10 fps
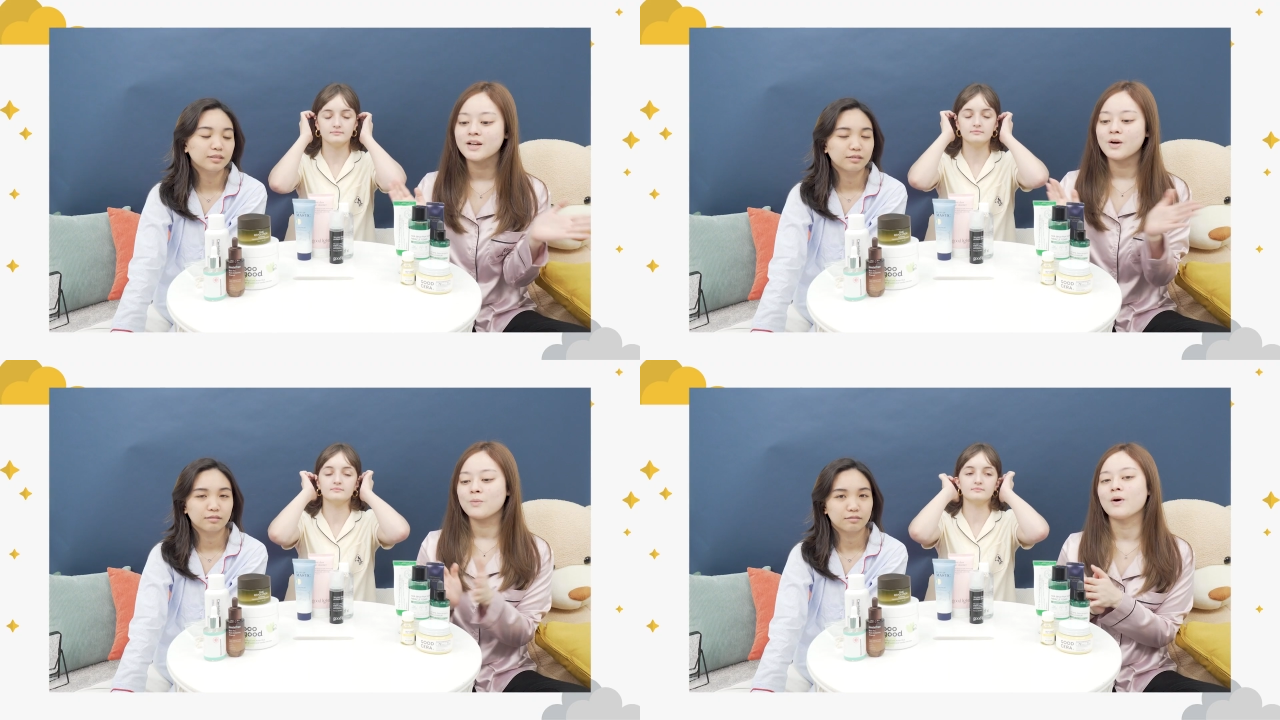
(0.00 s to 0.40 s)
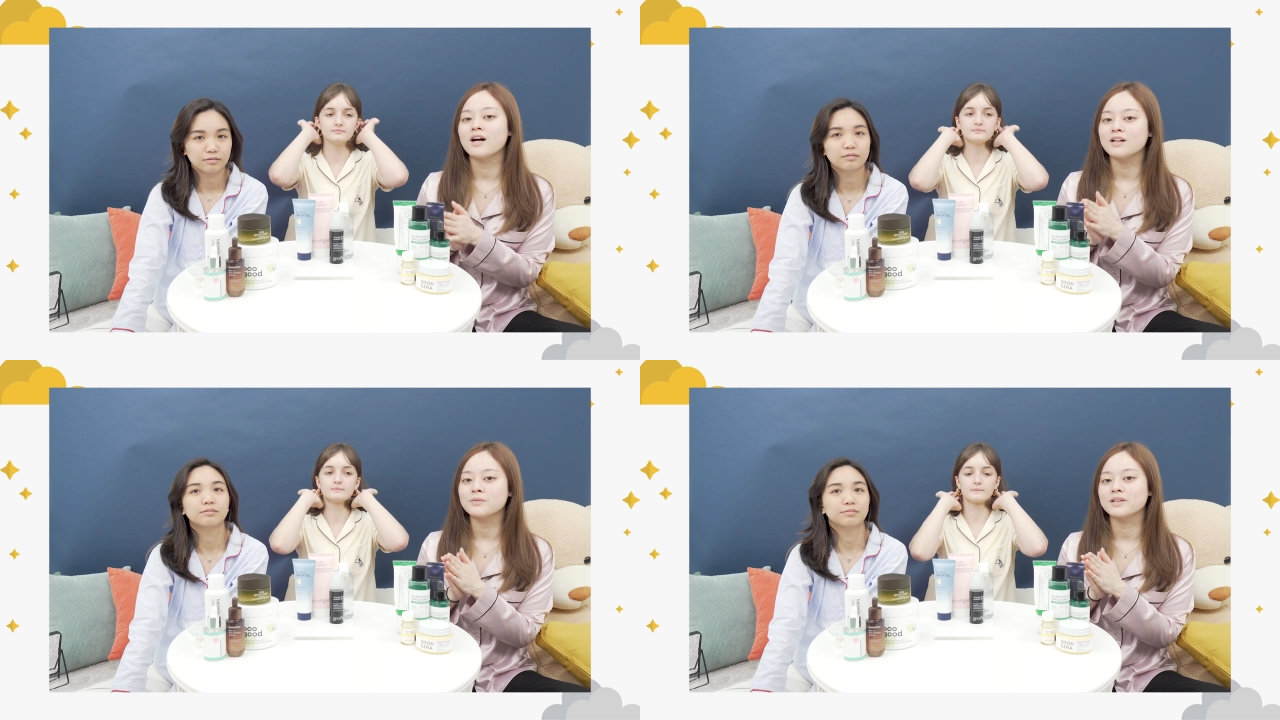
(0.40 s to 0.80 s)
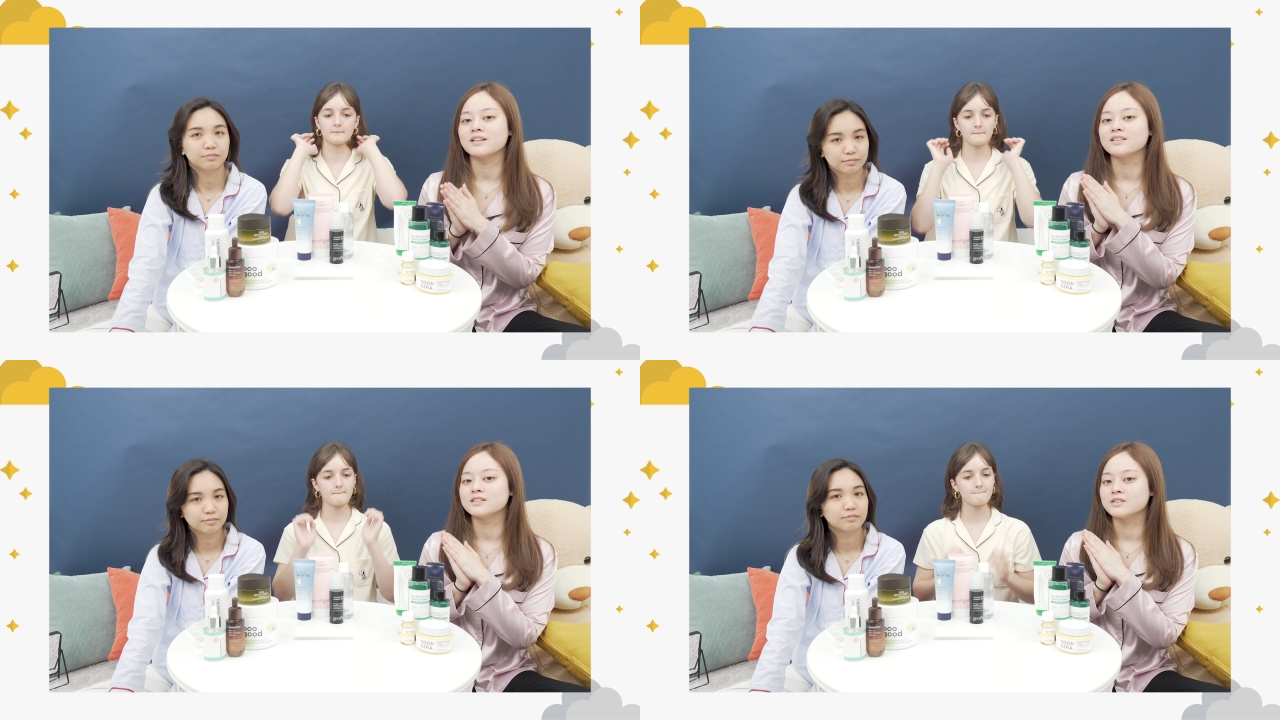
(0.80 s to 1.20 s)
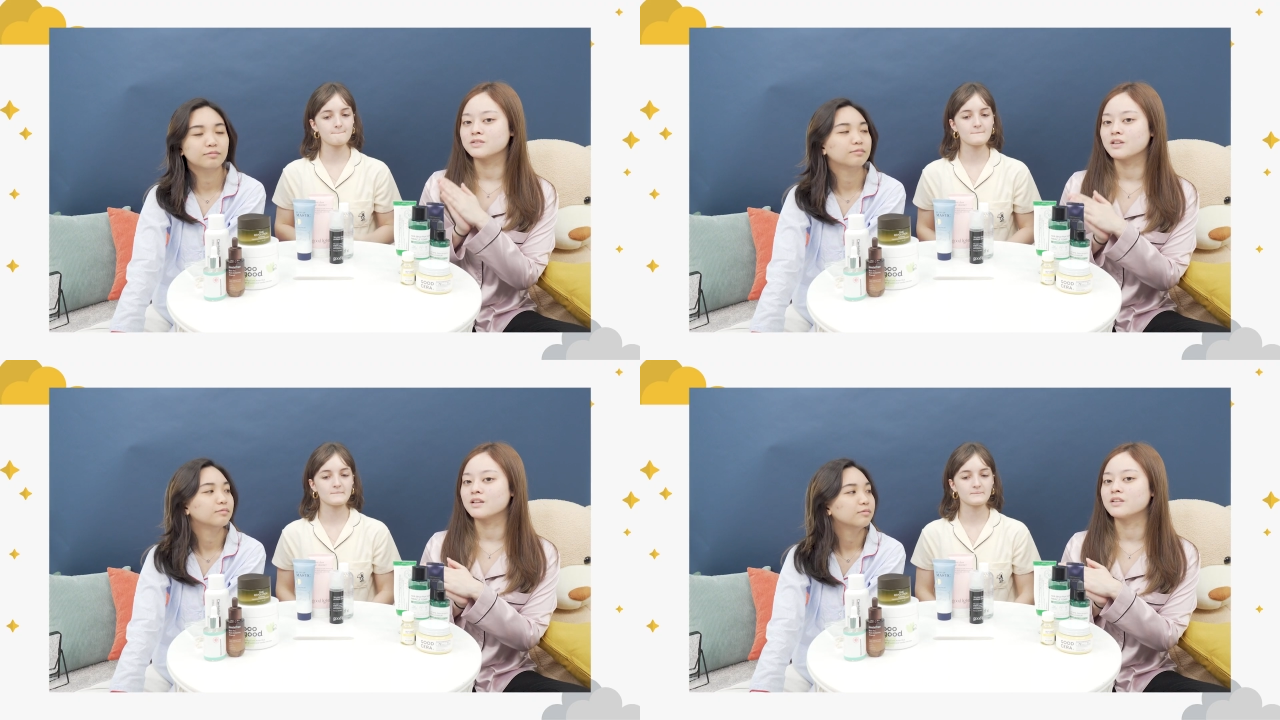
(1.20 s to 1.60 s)
Speaker 1: mm. while we're gonna do
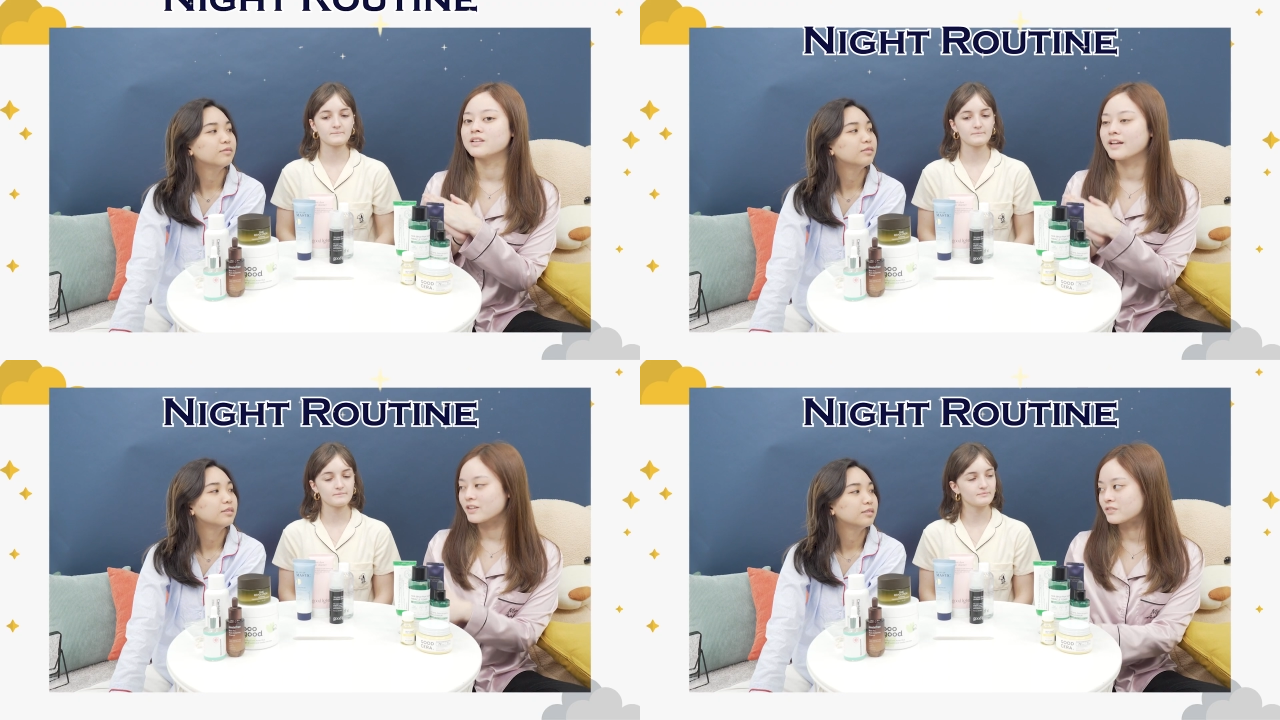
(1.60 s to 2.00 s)
our night